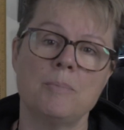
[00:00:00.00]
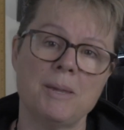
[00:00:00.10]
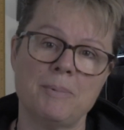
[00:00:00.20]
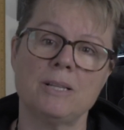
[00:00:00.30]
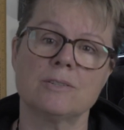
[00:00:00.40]

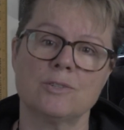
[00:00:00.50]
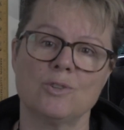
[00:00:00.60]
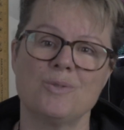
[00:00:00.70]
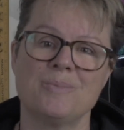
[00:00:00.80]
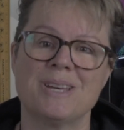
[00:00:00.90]
People
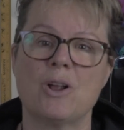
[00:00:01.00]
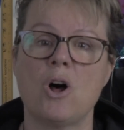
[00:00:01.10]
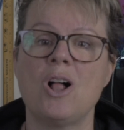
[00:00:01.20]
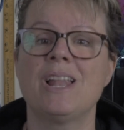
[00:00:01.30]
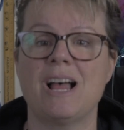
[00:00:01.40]
assume that
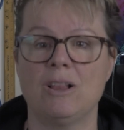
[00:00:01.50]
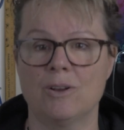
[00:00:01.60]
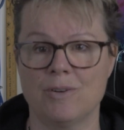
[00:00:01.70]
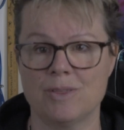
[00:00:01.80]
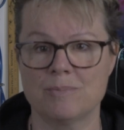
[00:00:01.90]
all
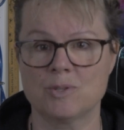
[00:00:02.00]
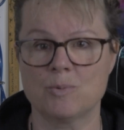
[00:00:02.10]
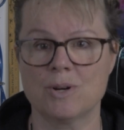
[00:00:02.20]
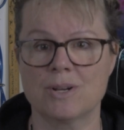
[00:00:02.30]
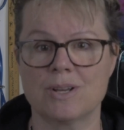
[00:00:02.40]
algorithms
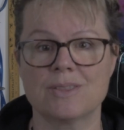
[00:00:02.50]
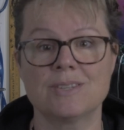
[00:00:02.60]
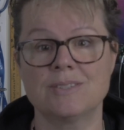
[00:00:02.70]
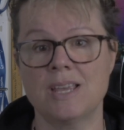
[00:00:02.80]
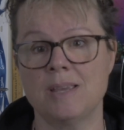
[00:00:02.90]
work
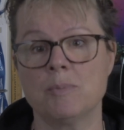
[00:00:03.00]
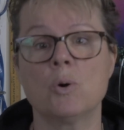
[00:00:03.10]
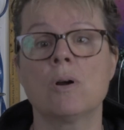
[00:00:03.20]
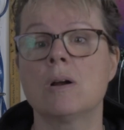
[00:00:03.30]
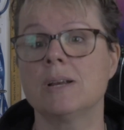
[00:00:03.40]
the same
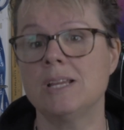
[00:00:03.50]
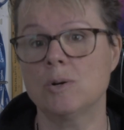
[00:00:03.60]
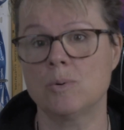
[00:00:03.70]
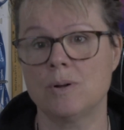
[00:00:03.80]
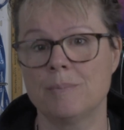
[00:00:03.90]
or are
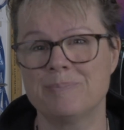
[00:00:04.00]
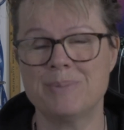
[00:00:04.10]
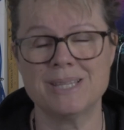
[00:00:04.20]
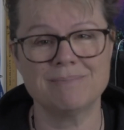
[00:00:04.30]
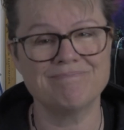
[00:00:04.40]
equal,
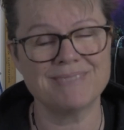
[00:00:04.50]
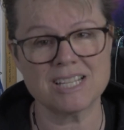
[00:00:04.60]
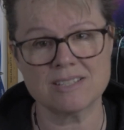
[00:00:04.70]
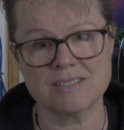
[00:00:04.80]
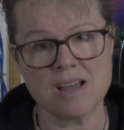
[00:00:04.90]
but
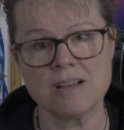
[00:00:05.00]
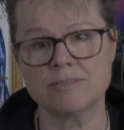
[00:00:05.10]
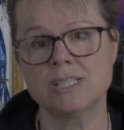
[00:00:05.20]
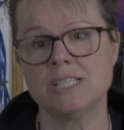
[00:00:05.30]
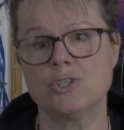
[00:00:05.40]
that's not
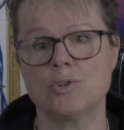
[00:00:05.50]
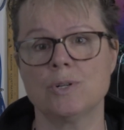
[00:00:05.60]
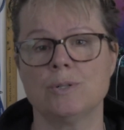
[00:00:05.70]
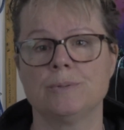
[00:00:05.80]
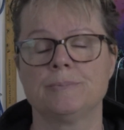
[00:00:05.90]
really
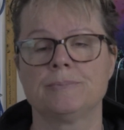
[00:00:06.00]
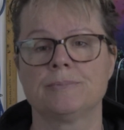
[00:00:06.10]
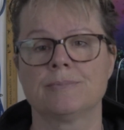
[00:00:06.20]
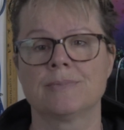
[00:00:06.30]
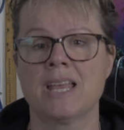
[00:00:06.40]
true.
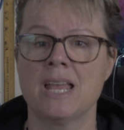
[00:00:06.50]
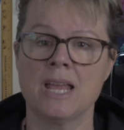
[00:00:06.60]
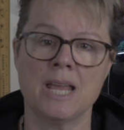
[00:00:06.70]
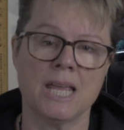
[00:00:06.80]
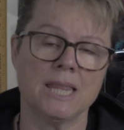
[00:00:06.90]

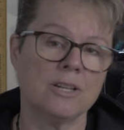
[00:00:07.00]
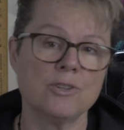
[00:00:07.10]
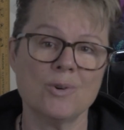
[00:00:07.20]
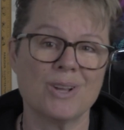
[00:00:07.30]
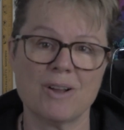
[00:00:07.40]

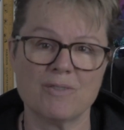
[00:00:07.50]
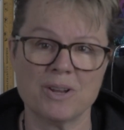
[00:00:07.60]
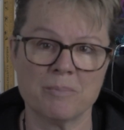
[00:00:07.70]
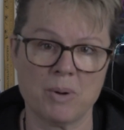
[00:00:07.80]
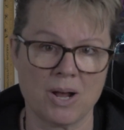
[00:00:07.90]
There's no
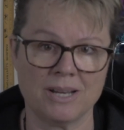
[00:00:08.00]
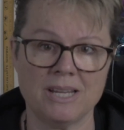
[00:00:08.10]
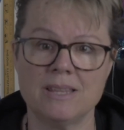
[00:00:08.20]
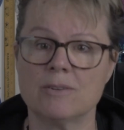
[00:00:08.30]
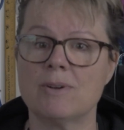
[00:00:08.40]
governing
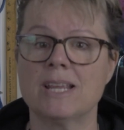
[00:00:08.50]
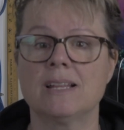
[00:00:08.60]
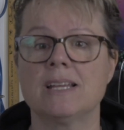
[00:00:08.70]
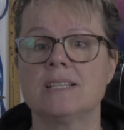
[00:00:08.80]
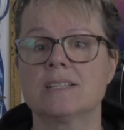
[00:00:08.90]
body that
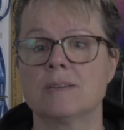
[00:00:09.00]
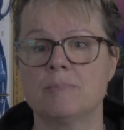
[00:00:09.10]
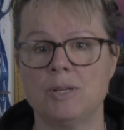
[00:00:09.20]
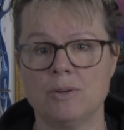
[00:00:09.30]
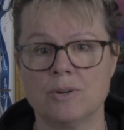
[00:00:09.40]
regulates
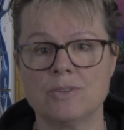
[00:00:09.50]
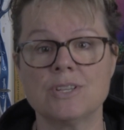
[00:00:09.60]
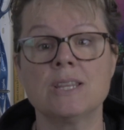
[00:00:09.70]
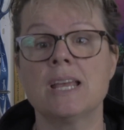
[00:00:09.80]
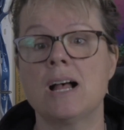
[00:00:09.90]
computers
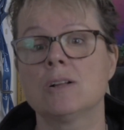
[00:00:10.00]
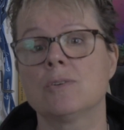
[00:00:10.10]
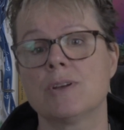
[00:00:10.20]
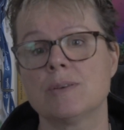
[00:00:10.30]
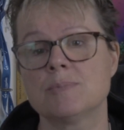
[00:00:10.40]
and the
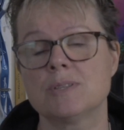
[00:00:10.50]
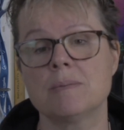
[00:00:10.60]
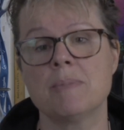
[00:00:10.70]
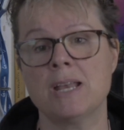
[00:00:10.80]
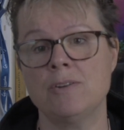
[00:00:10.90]
algorithms
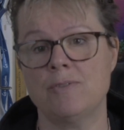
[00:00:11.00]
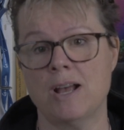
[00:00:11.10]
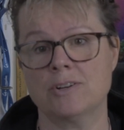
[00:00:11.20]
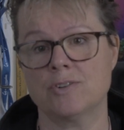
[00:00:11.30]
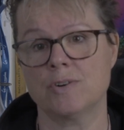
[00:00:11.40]
that
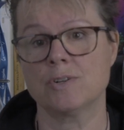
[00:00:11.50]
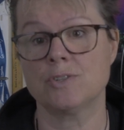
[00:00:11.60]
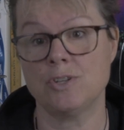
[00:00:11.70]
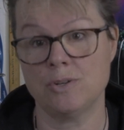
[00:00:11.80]
manufacturers